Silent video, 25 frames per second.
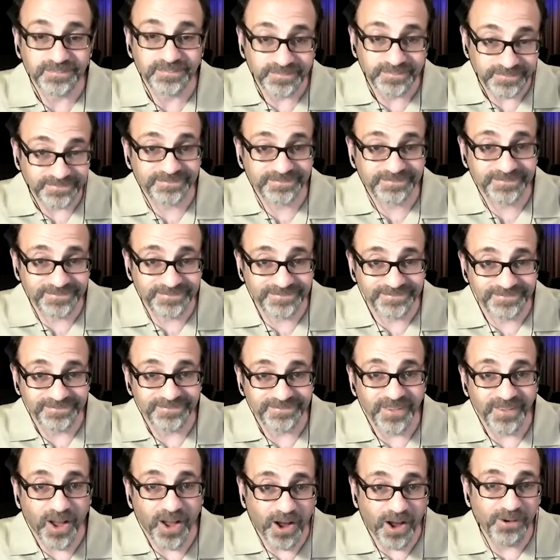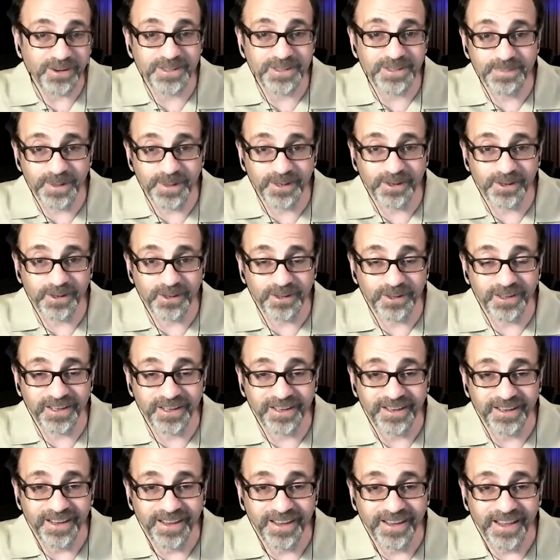Mm-hmm. Always be
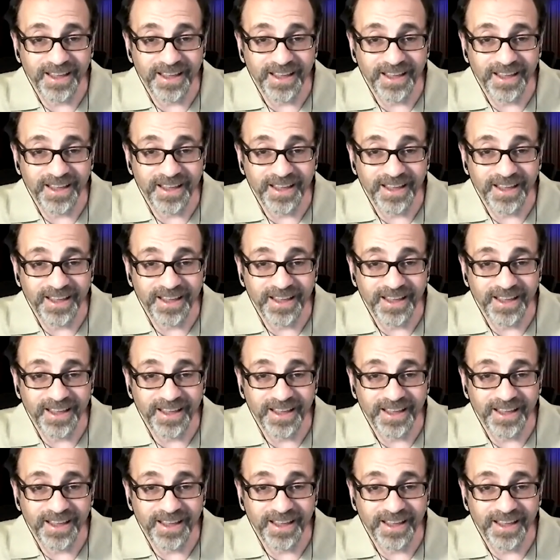early.